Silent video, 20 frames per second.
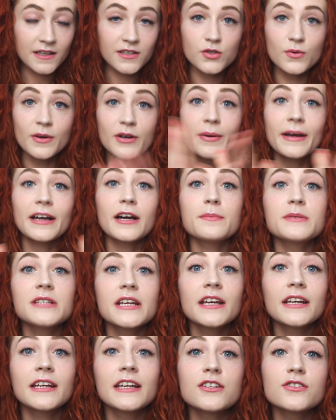So a quick
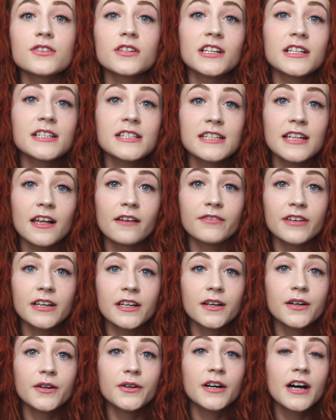update in case you didn't see that
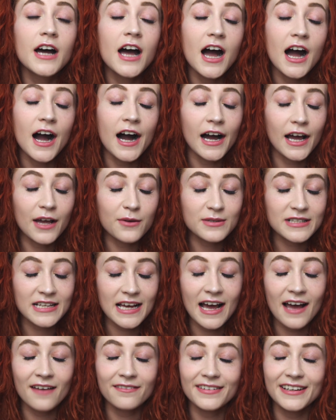video. I was
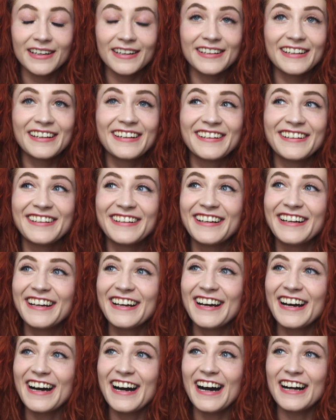having
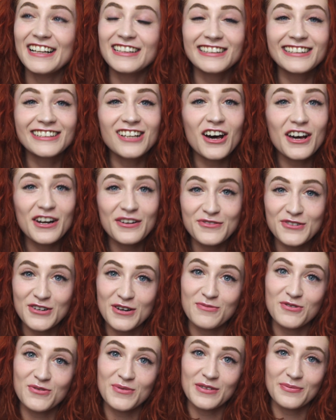a lot of
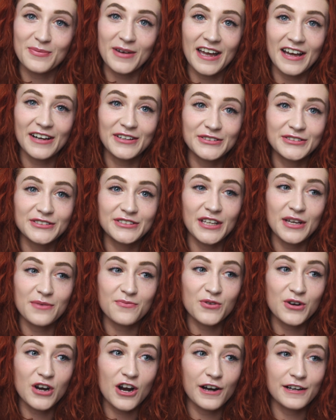trouble with my health
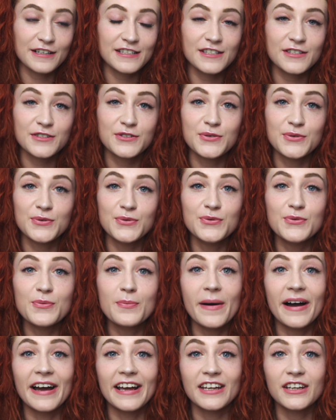in regards to
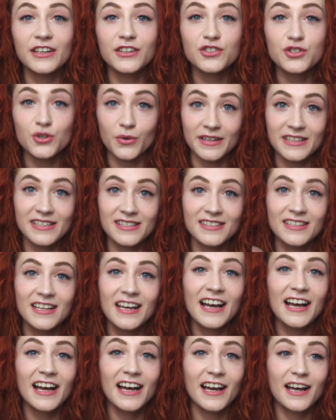my joints.
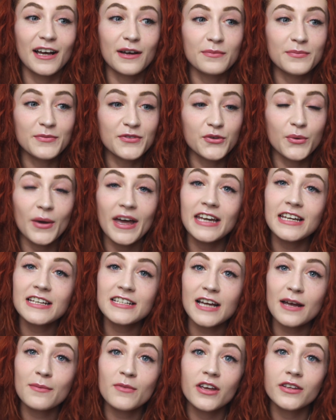So
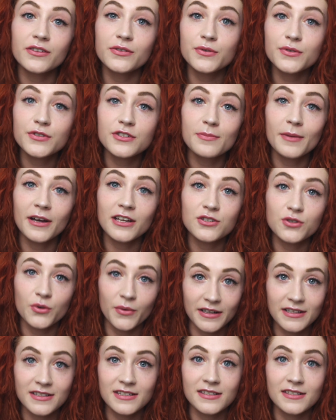anytime I used my
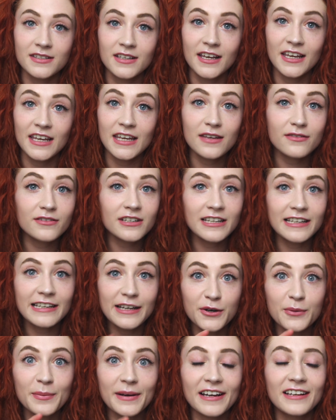joints, even a
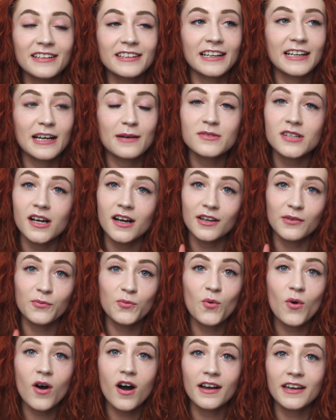little bit, like I'm
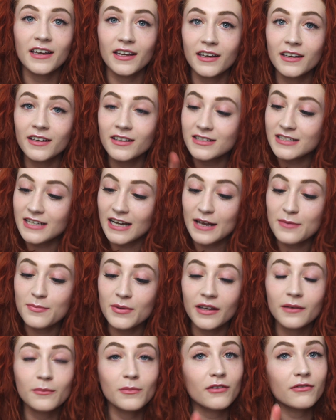talking walking,
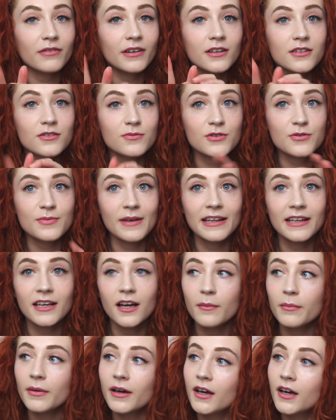typing, my fingers were swelling
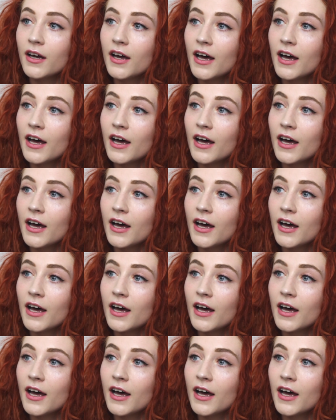up,